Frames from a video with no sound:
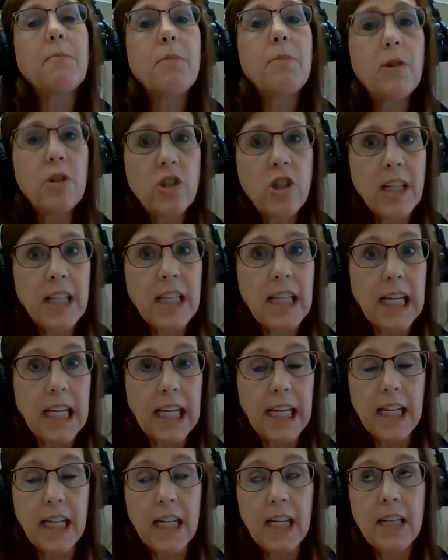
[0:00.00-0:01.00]
pushing the
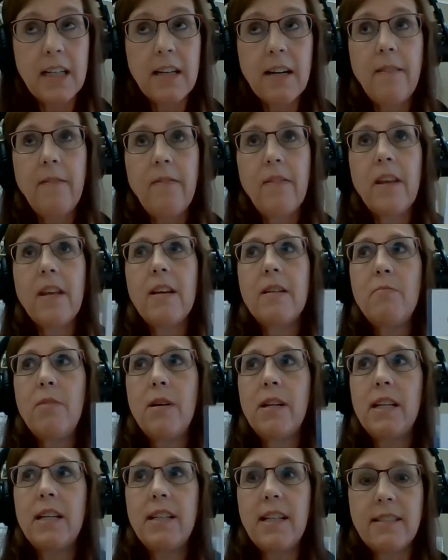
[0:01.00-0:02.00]
kid,
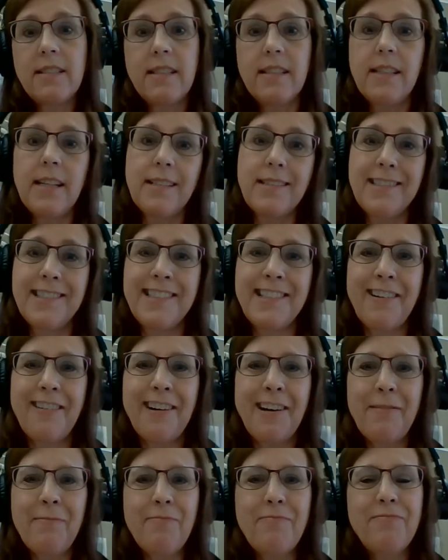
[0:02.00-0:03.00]
but it doesn't
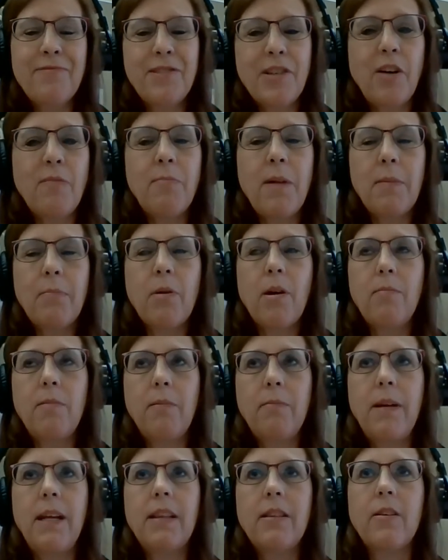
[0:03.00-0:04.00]
necessarily solve my
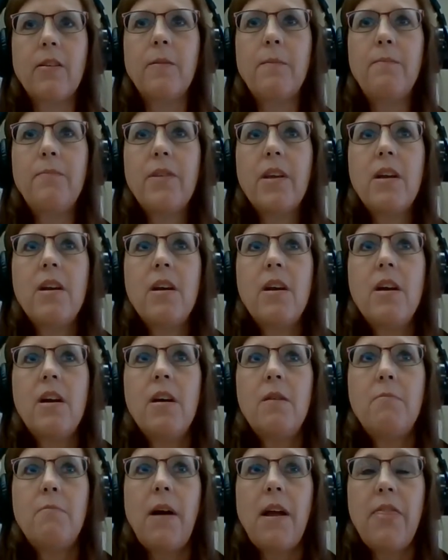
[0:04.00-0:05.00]
problem either.
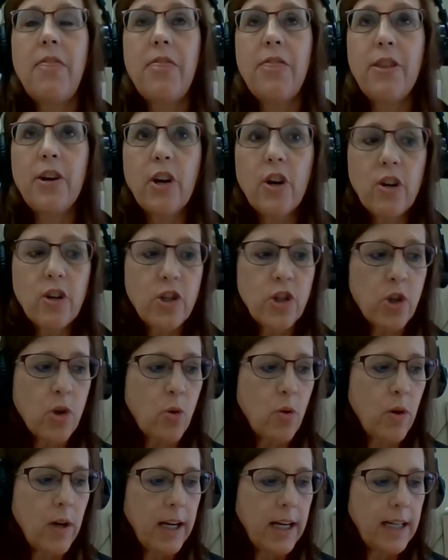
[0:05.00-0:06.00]
My third
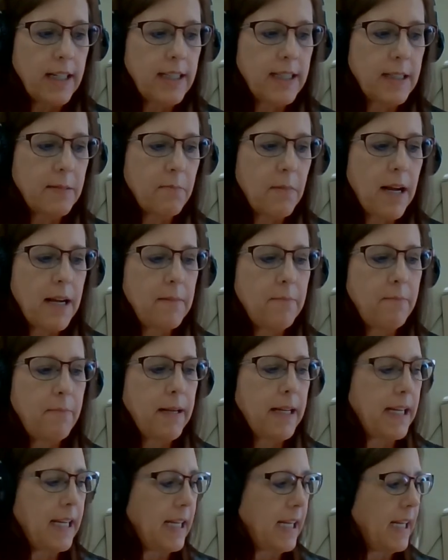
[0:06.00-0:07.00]
choice might
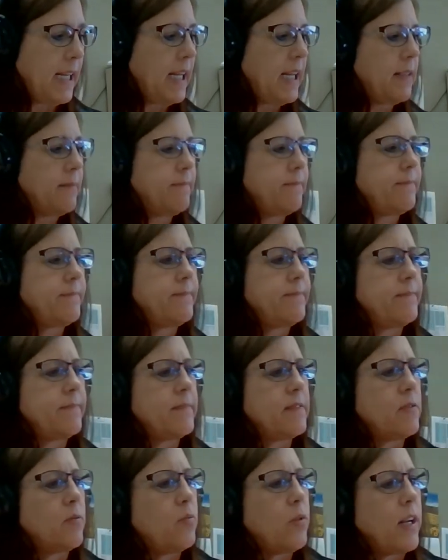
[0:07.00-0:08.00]
be,
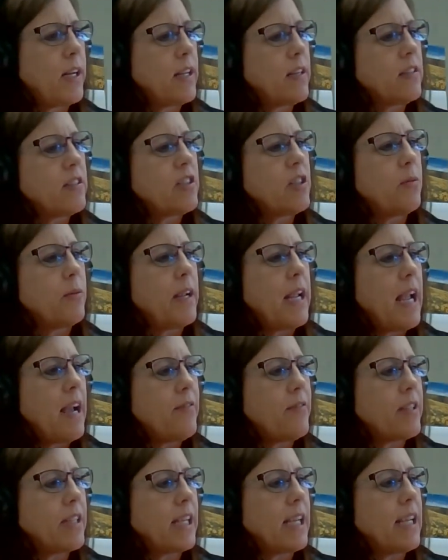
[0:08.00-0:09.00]
what else do we
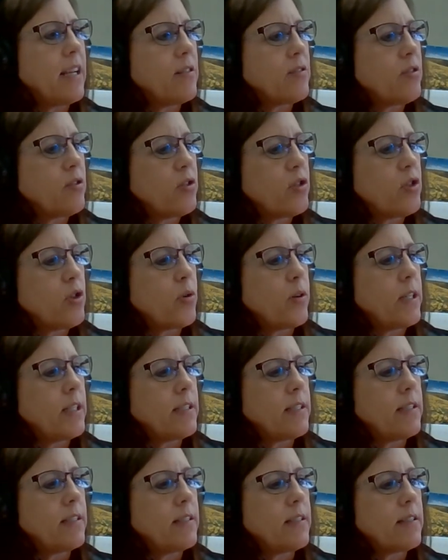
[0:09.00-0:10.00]
have on the Kessel's
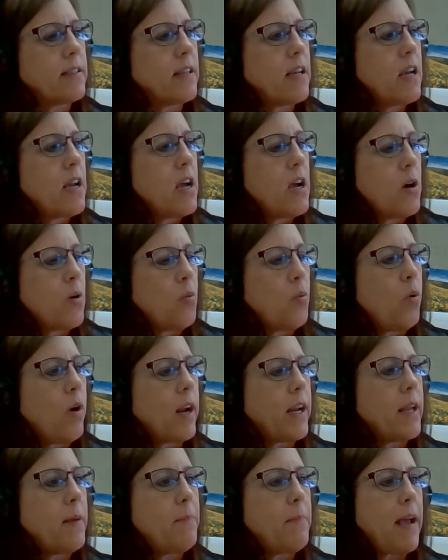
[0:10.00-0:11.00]
choices?
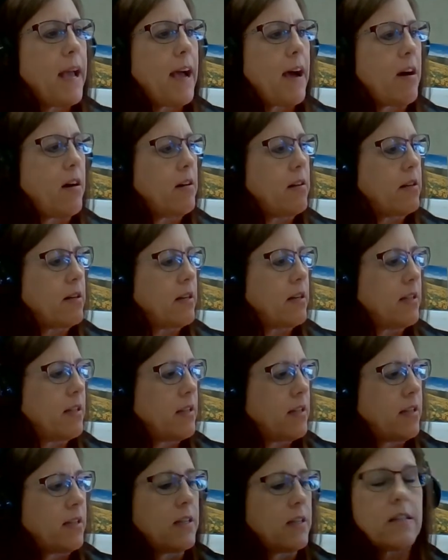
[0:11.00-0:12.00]
What about
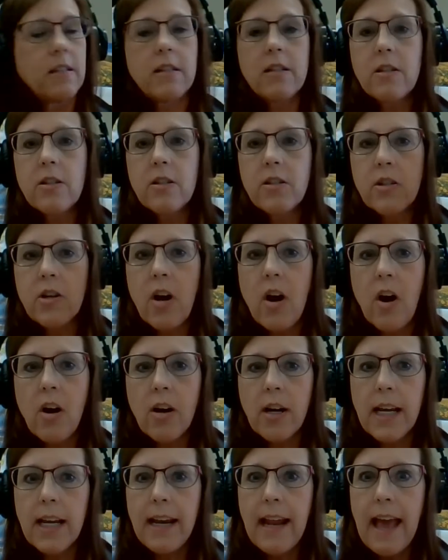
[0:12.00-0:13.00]

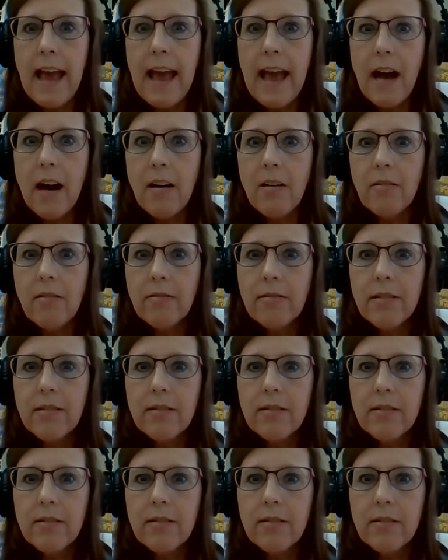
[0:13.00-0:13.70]
talk it out?